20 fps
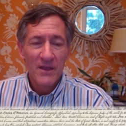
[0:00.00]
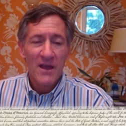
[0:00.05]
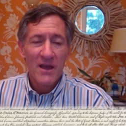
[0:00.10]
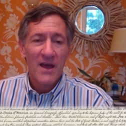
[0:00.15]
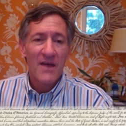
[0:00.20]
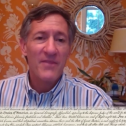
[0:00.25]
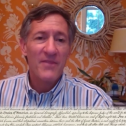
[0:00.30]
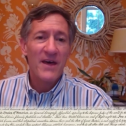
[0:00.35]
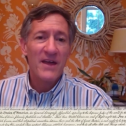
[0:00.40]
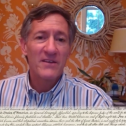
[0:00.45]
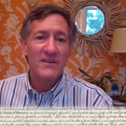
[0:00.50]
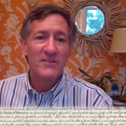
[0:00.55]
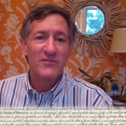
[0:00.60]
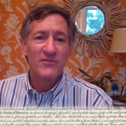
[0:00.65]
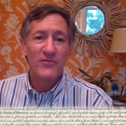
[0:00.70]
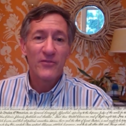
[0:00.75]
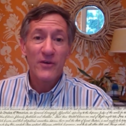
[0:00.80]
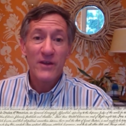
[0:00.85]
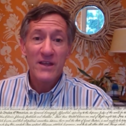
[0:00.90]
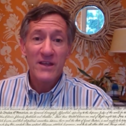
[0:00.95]
And that as
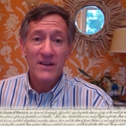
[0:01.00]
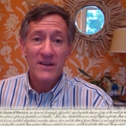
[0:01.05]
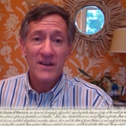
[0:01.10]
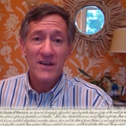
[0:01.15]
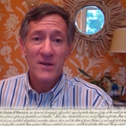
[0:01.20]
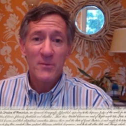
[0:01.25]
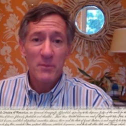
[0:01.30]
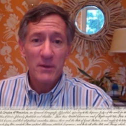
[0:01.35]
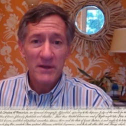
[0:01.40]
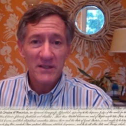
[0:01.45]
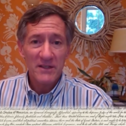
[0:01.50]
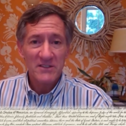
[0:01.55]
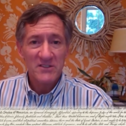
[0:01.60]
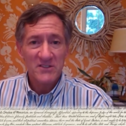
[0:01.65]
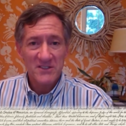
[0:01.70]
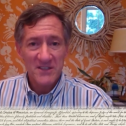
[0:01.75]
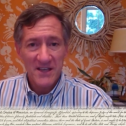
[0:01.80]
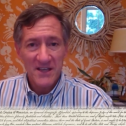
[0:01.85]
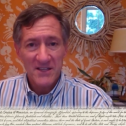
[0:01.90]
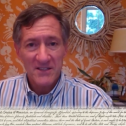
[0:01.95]
free and independent
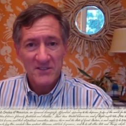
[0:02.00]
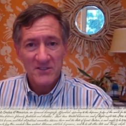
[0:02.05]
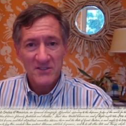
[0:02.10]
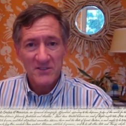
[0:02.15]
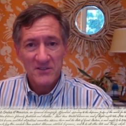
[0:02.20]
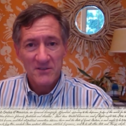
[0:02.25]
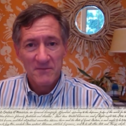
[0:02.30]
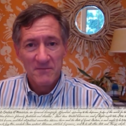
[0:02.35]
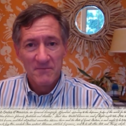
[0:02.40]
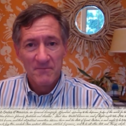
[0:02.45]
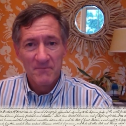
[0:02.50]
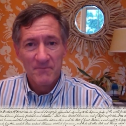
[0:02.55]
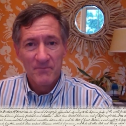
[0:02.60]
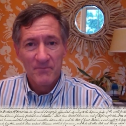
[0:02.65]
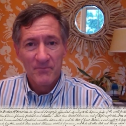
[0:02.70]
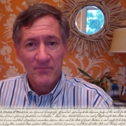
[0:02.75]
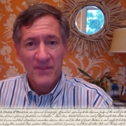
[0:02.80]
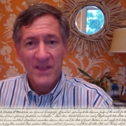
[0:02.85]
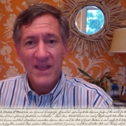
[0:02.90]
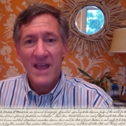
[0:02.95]
states,
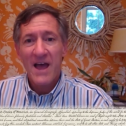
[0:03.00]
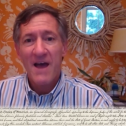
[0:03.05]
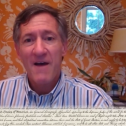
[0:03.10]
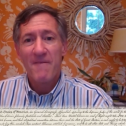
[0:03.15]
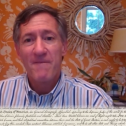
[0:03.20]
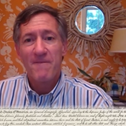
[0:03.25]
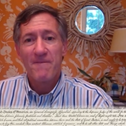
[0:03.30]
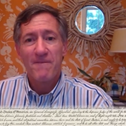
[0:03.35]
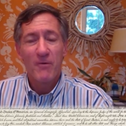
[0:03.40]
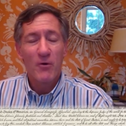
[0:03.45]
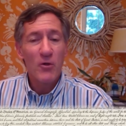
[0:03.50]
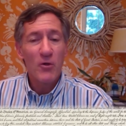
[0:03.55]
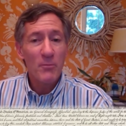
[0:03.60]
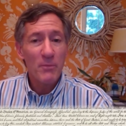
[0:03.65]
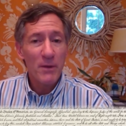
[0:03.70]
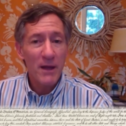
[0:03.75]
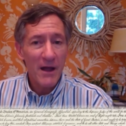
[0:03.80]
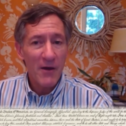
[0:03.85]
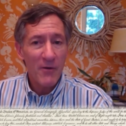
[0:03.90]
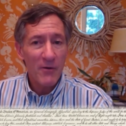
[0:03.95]
they have full
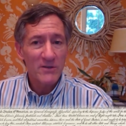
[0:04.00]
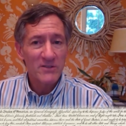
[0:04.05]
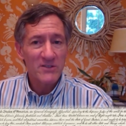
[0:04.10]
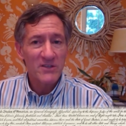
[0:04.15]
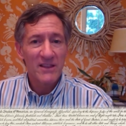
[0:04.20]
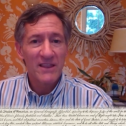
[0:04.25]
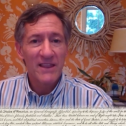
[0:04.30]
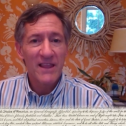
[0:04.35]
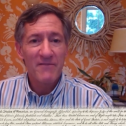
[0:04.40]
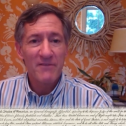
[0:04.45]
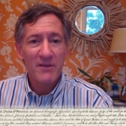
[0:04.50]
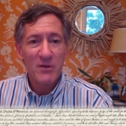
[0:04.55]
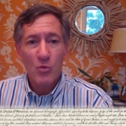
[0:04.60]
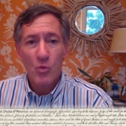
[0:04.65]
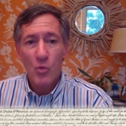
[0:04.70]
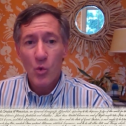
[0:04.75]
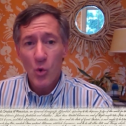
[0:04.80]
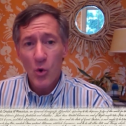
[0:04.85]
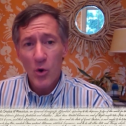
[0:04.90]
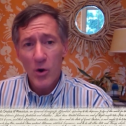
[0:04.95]
power to levy
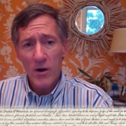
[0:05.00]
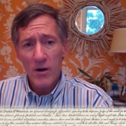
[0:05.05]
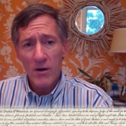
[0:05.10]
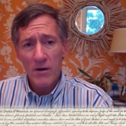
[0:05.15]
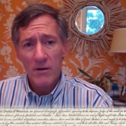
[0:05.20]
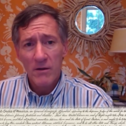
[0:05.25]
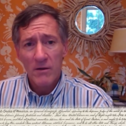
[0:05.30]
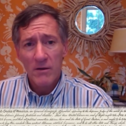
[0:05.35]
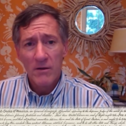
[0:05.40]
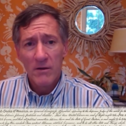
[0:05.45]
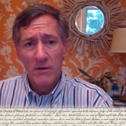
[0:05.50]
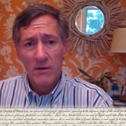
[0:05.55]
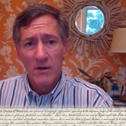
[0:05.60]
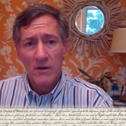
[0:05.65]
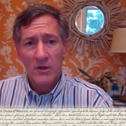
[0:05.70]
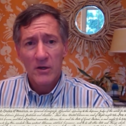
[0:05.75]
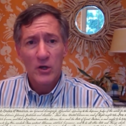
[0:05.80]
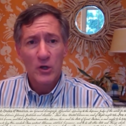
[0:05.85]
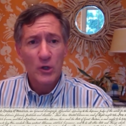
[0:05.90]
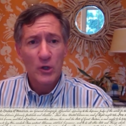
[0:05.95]
war,
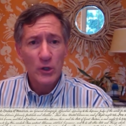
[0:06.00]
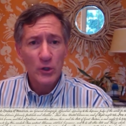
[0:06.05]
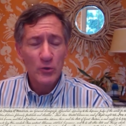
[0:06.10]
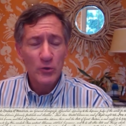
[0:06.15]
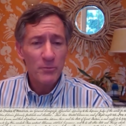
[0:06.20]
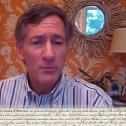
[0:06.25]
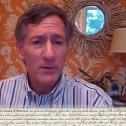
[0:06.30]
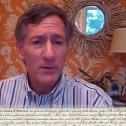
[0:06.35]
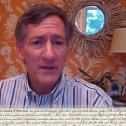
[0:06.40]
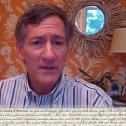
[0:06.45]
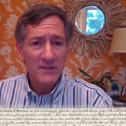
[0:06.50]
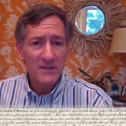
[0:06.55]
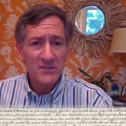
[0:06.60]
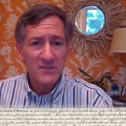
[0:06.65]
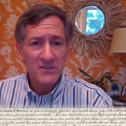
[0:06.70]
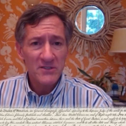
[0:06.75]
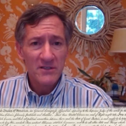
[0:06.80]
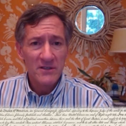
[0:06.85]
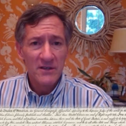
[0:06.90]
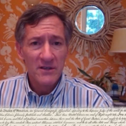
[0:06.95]
conclude
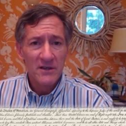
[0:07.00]
peace,